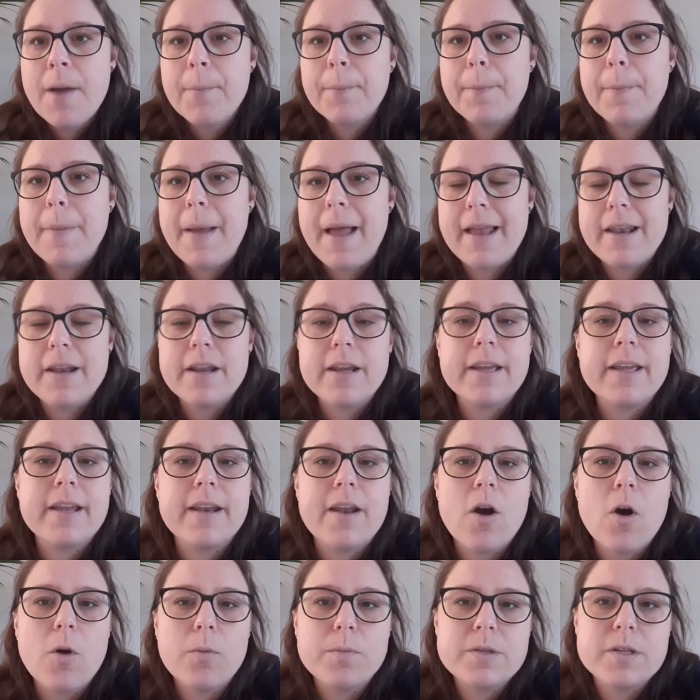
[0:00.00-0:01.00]
and it can
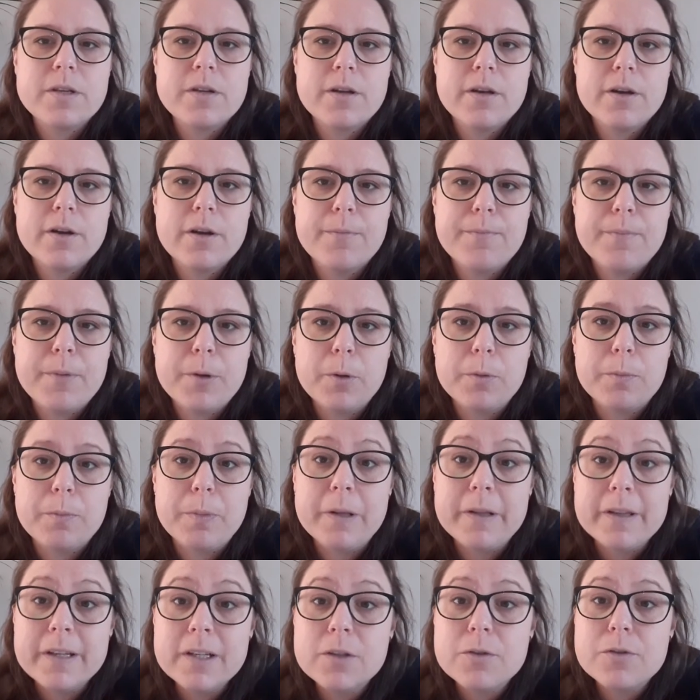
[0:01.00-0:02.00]
help to build
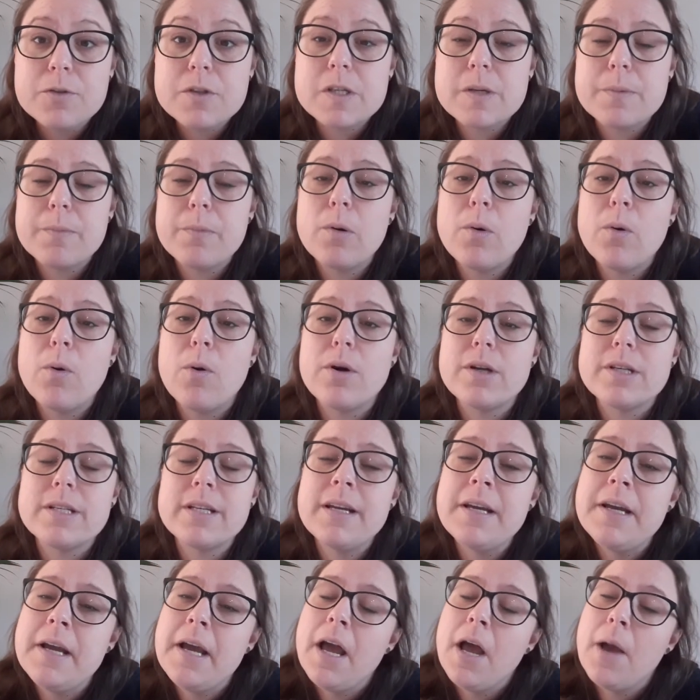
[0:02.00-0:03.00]
political support,
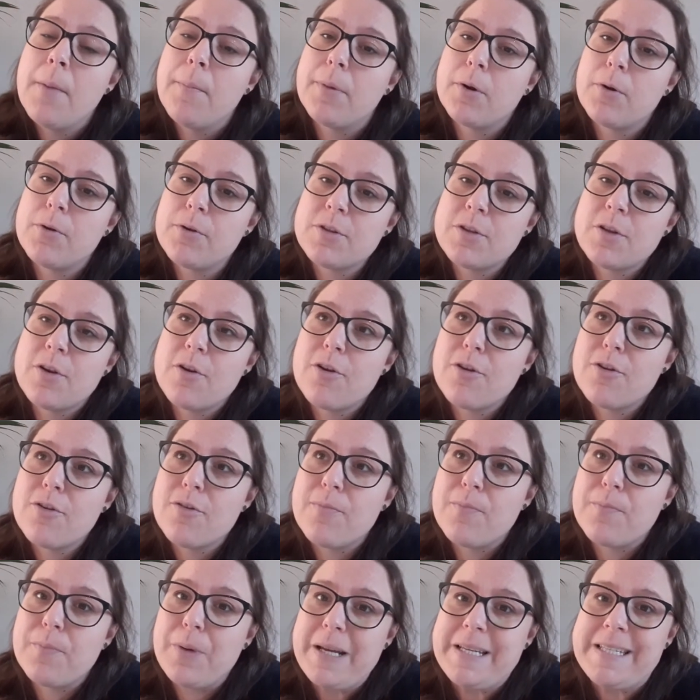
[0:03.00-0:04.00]
but also
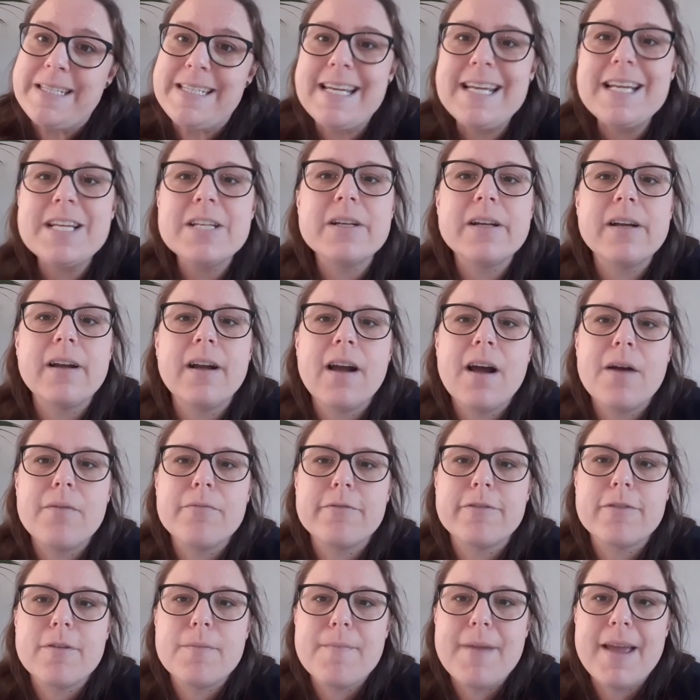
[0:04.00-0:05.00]
prestige can
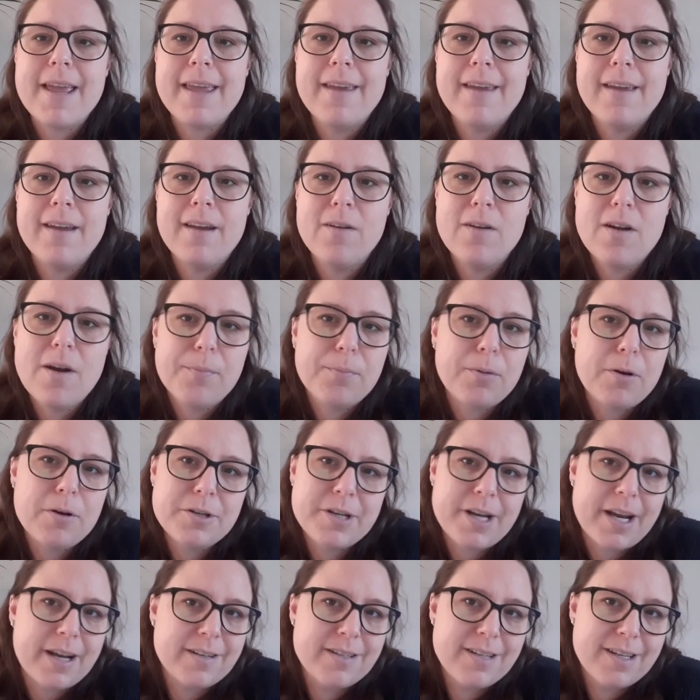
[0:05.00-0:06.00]
come from making a
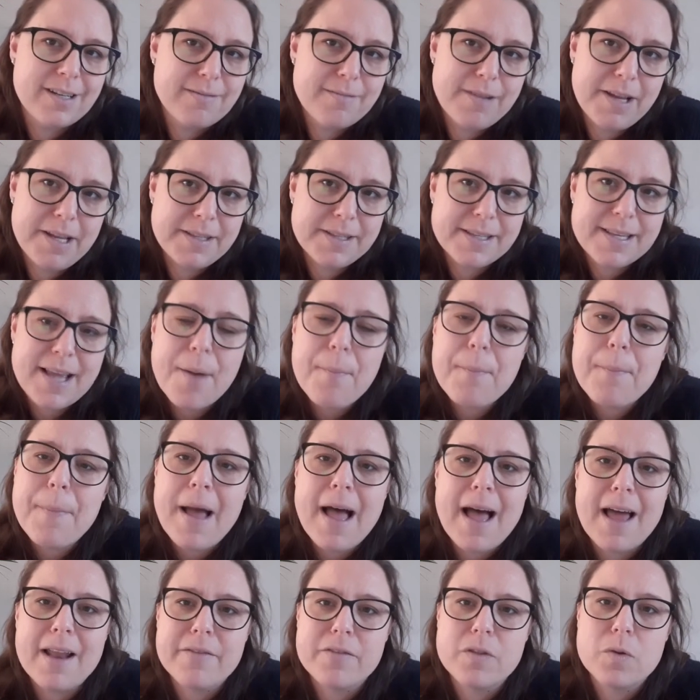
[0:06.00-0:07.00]
project in some
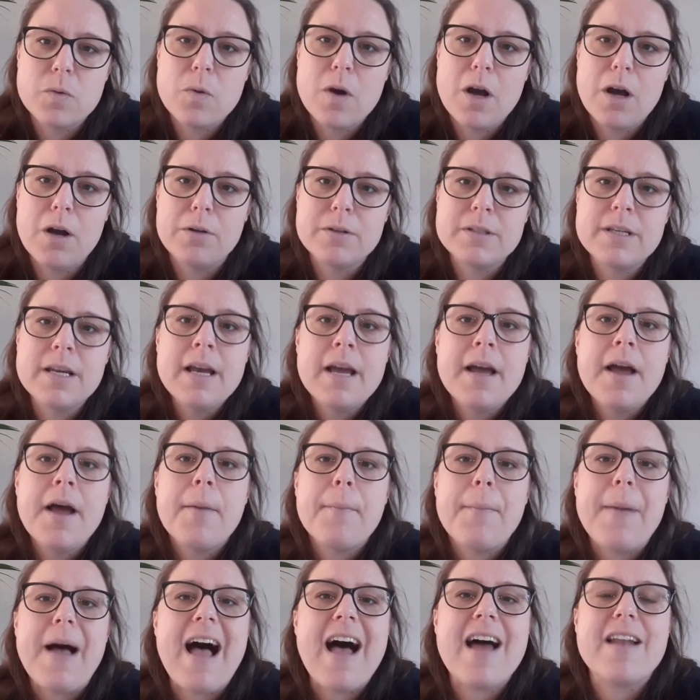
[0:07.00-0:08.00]
part of the world
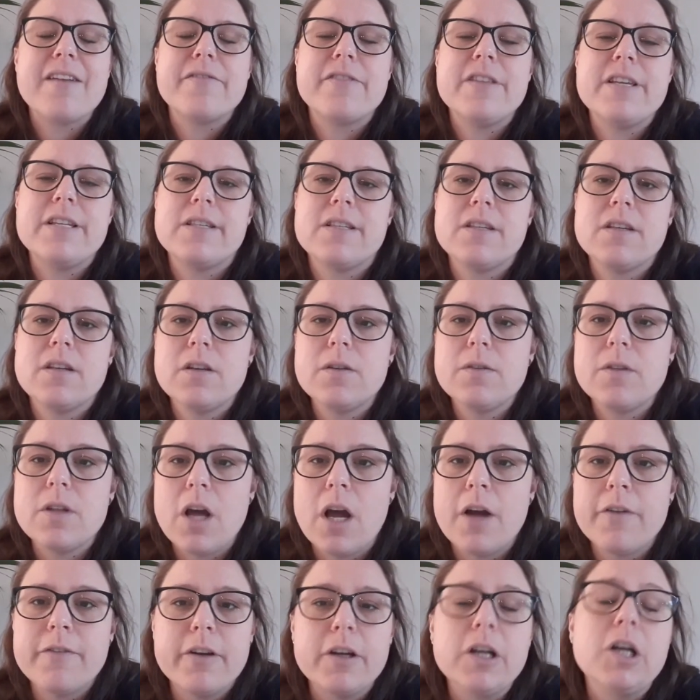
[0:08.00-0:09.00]
part
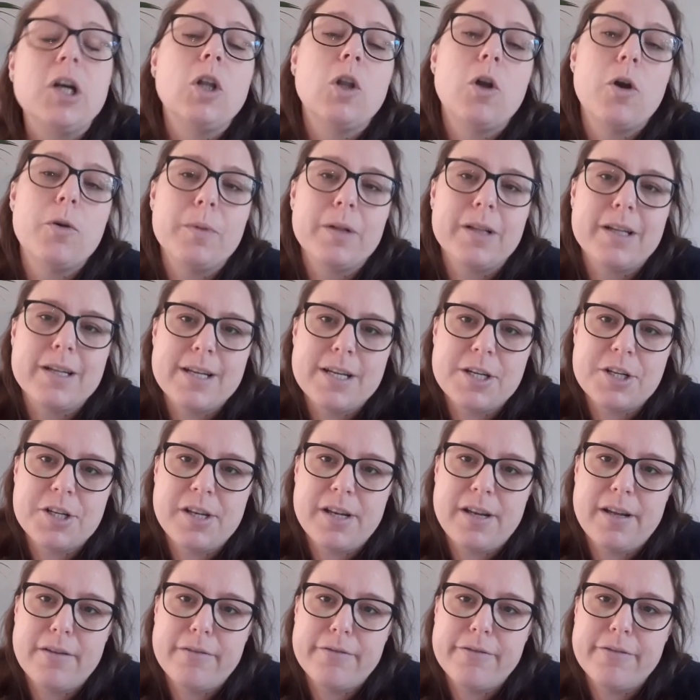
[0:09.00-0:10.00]
of a global
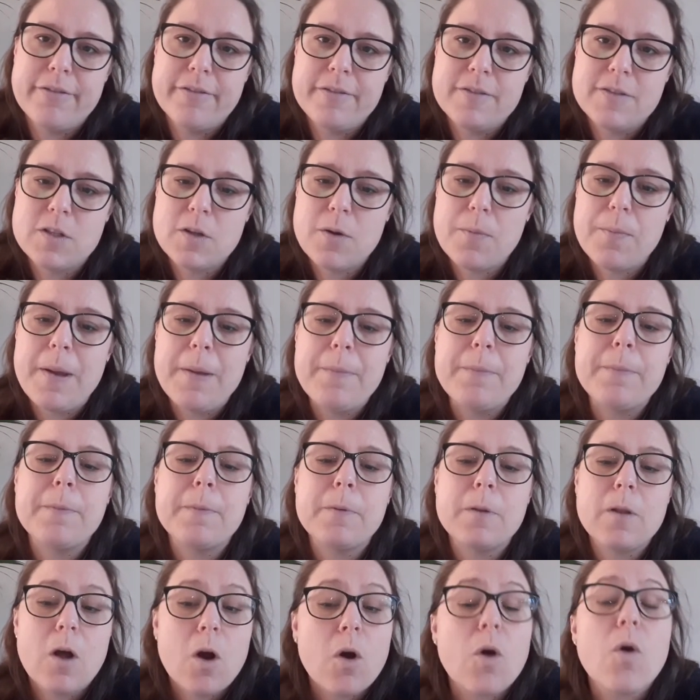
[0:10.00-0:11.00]
initiative. So
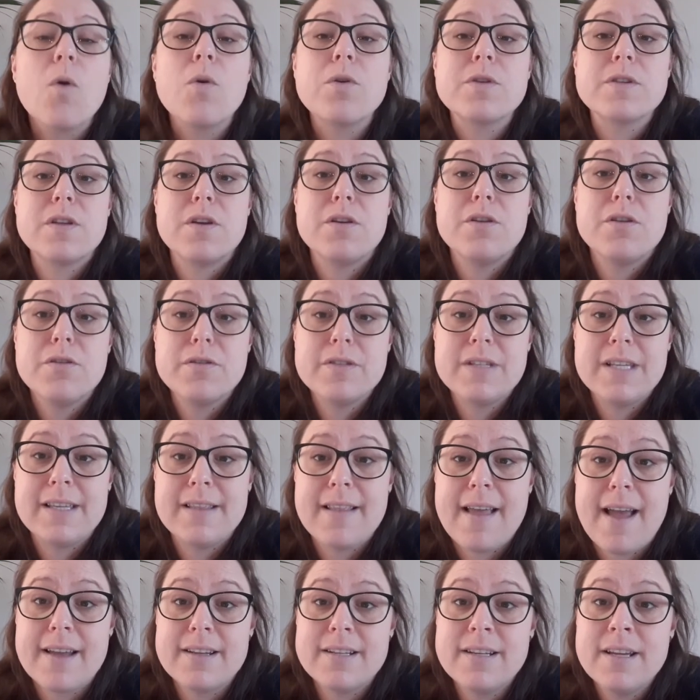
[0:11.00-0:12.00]
people are also
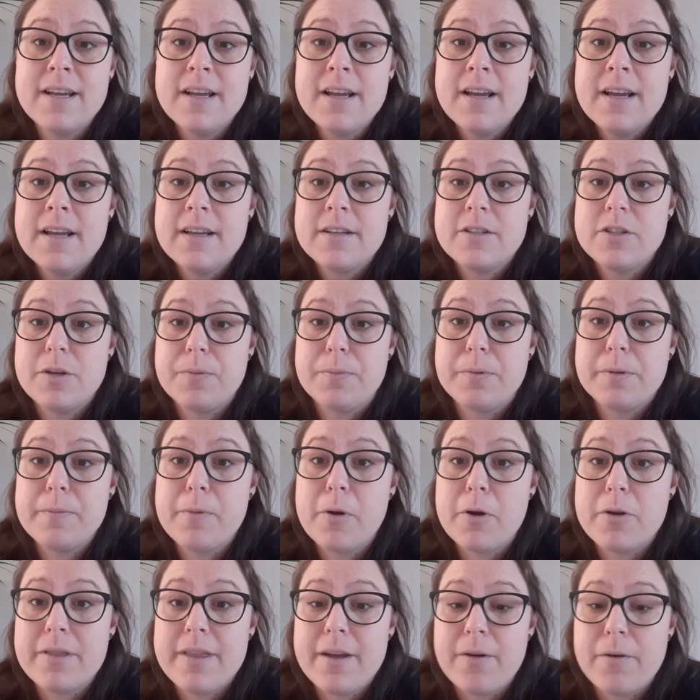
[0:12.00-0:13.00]
using that to
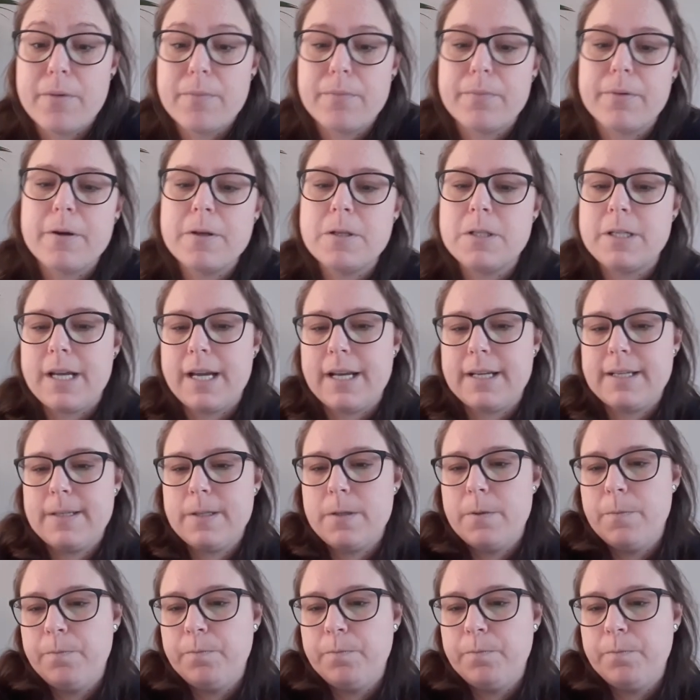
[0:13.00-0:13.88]
promote their own projects.